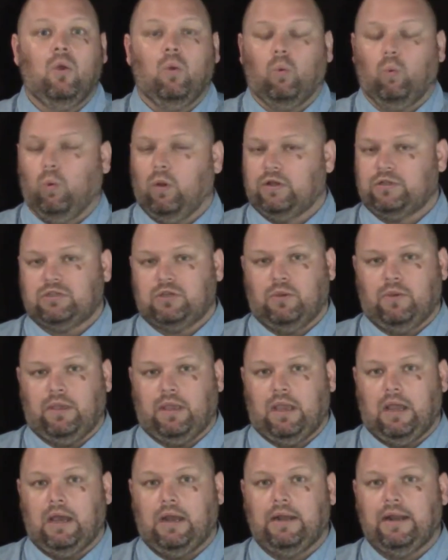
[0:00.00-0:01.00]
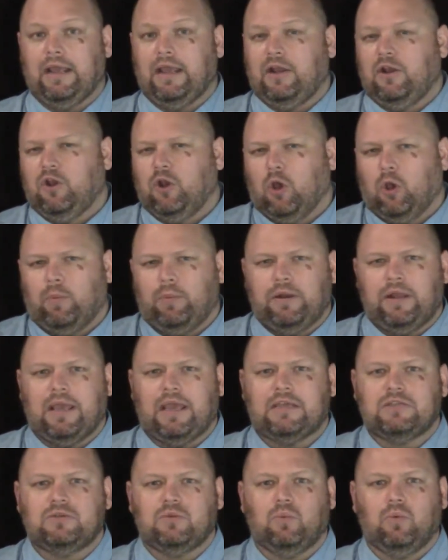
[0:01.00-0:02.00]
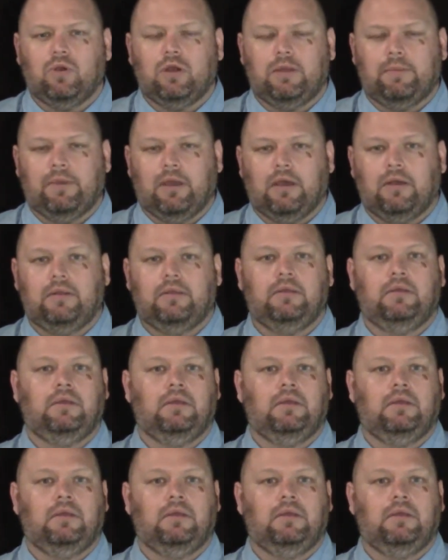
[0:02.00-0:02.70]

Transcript: what's going on, and nobody has to worry about